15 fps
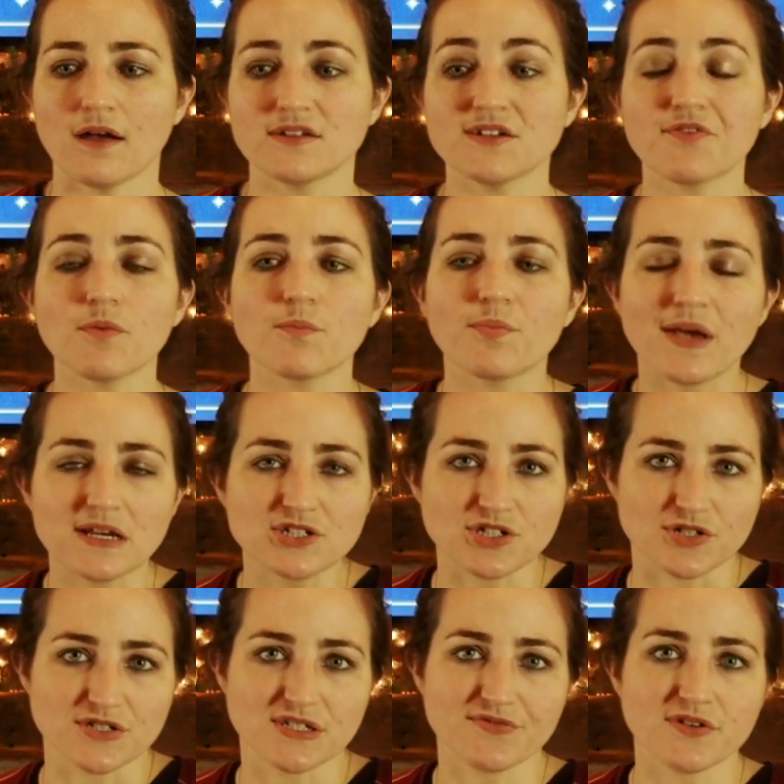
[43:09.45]
different
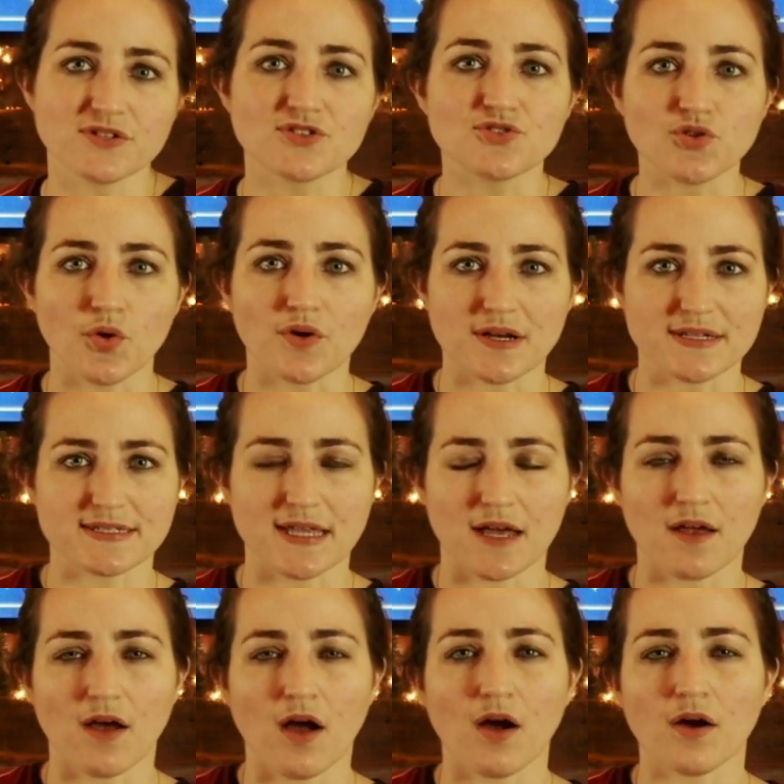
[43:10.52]
pictures, different stories
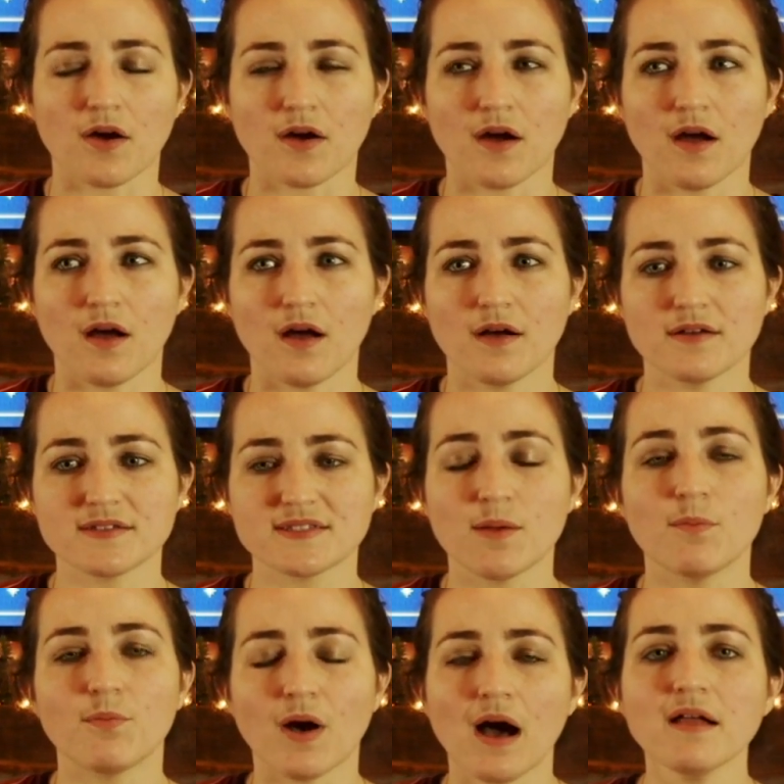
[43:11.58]
that are
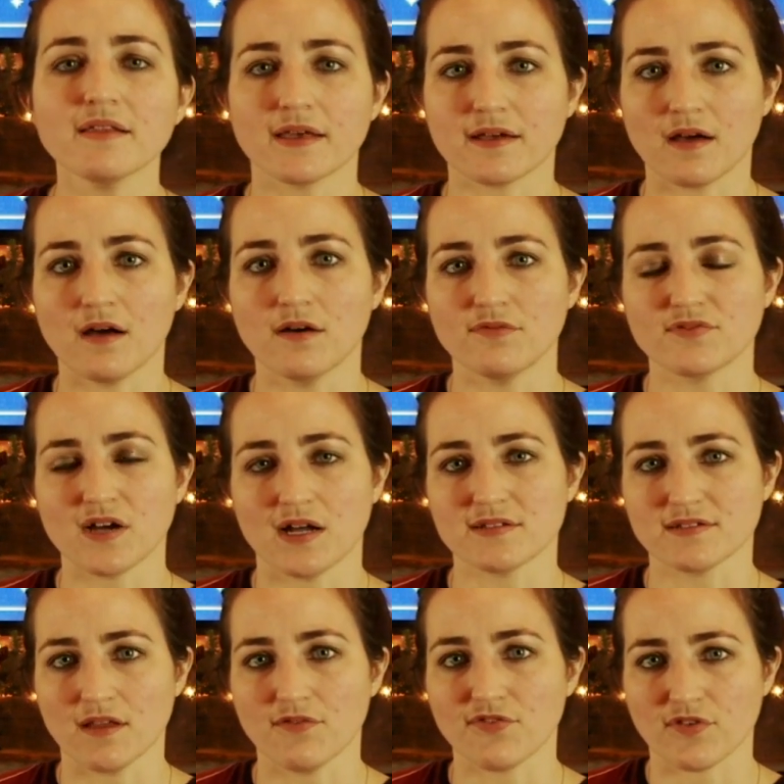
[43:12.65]
symbolic of
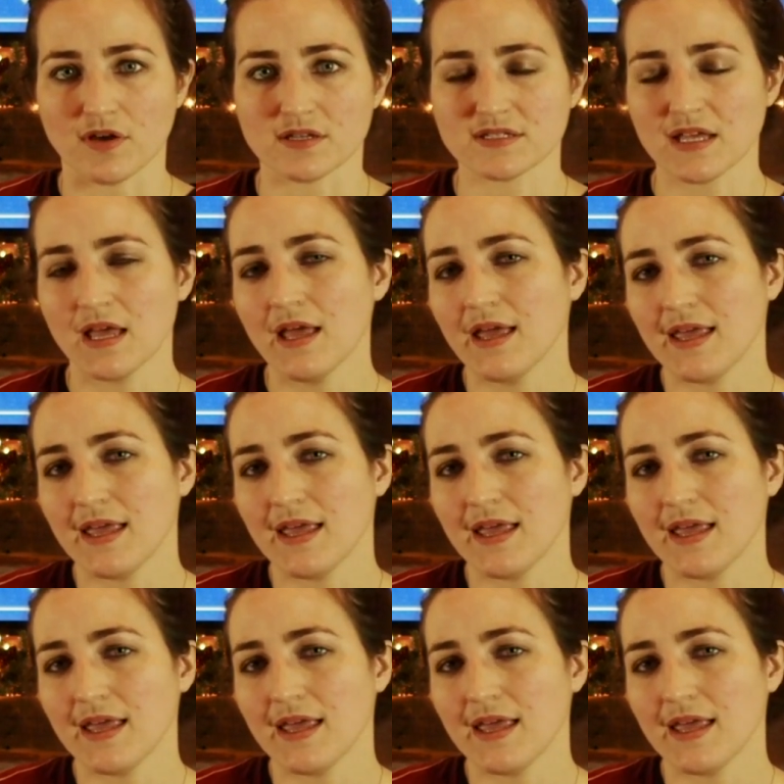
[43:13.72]
God's love for us.